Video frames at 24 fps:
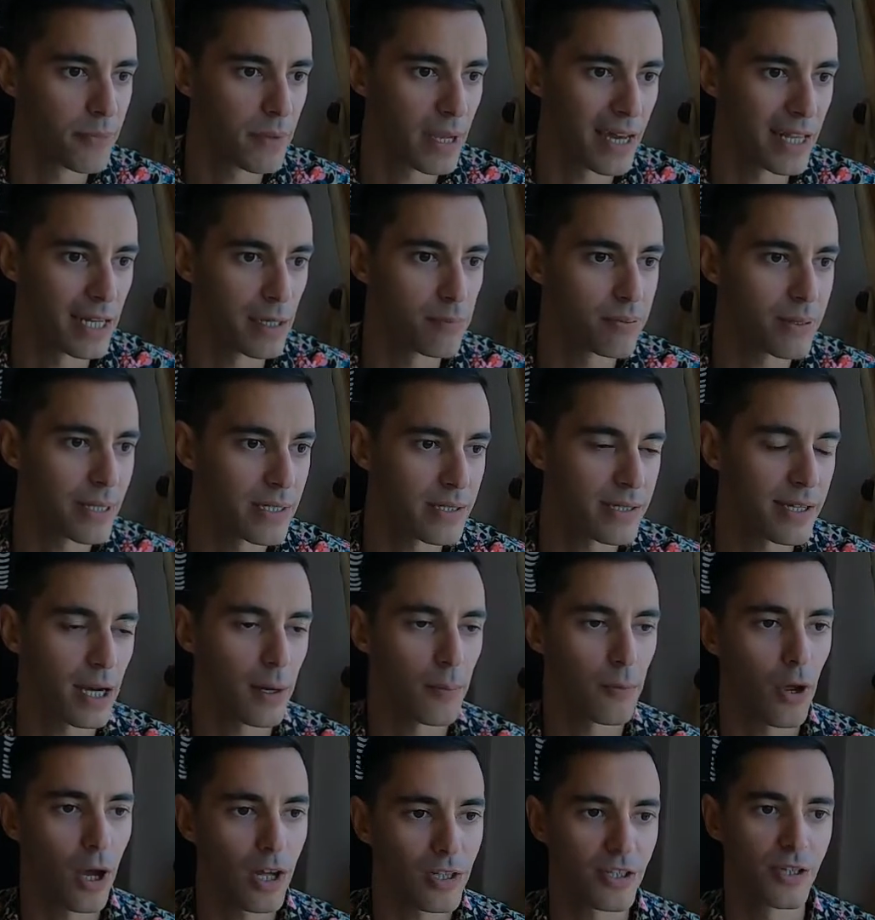any place that
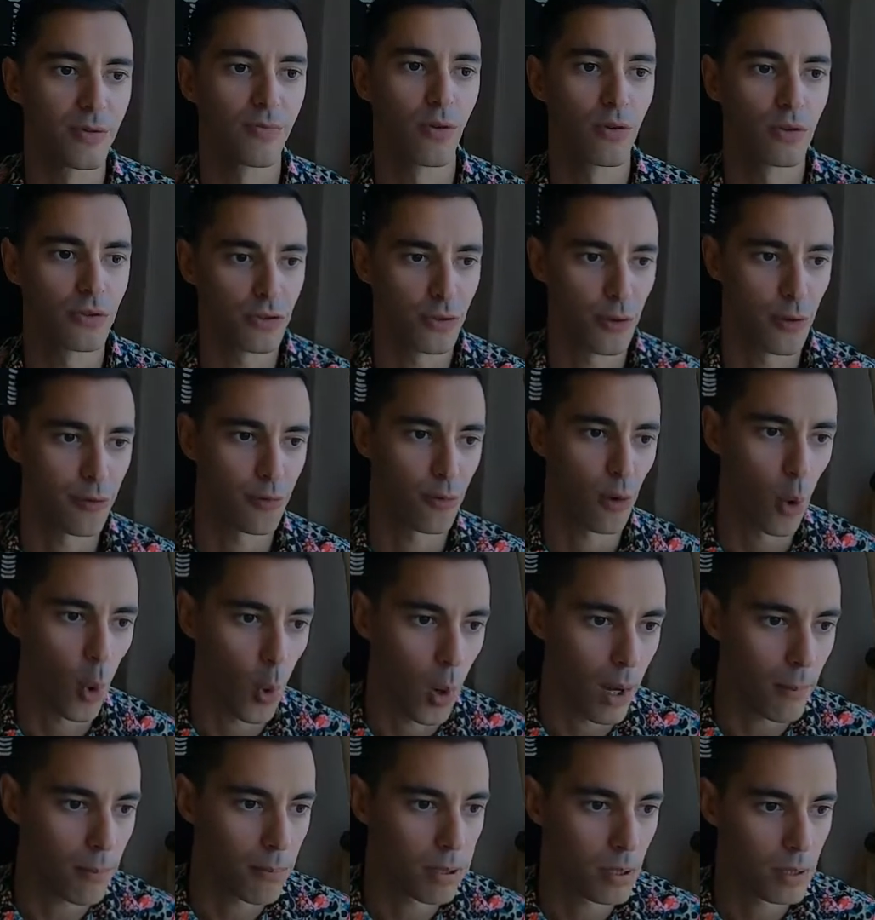I'm not supposed to throw
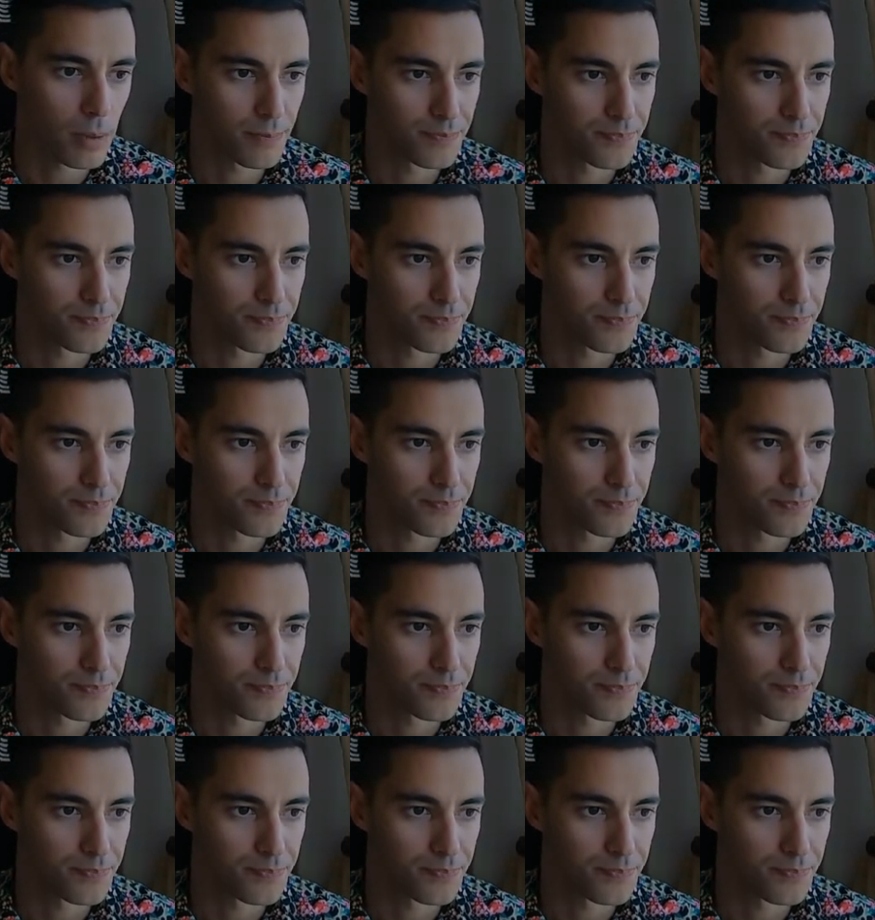up